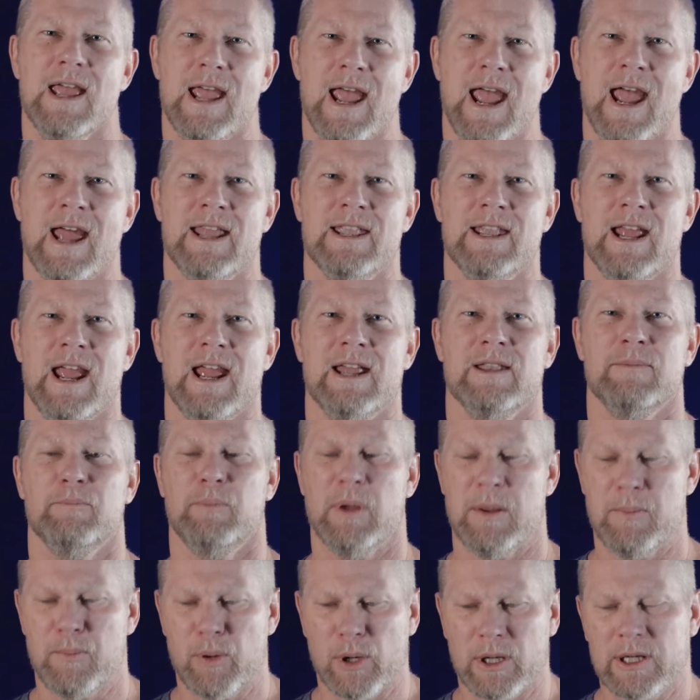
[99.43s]
and
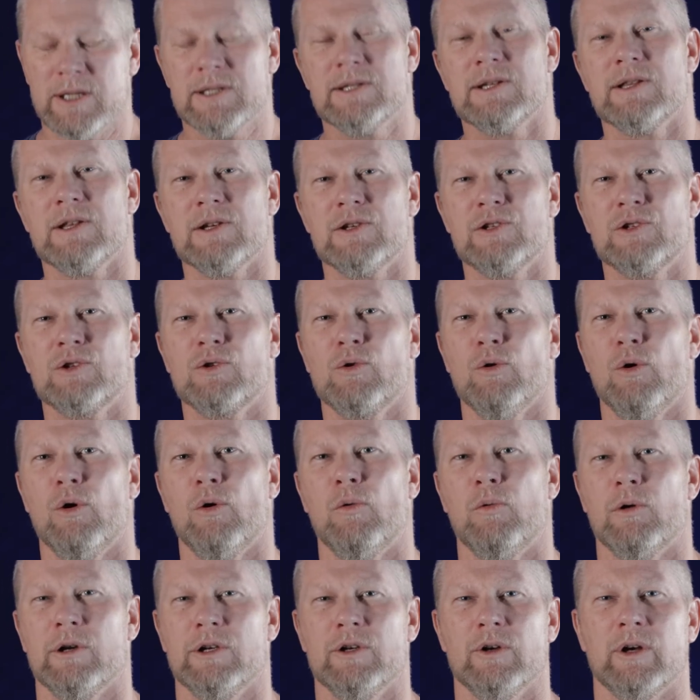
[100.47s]
be put into this school
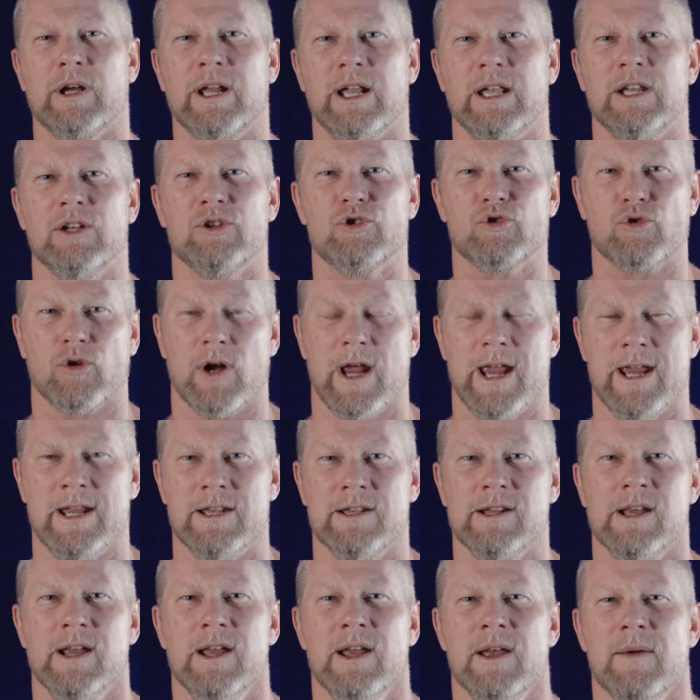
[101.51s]
where you're getting trained.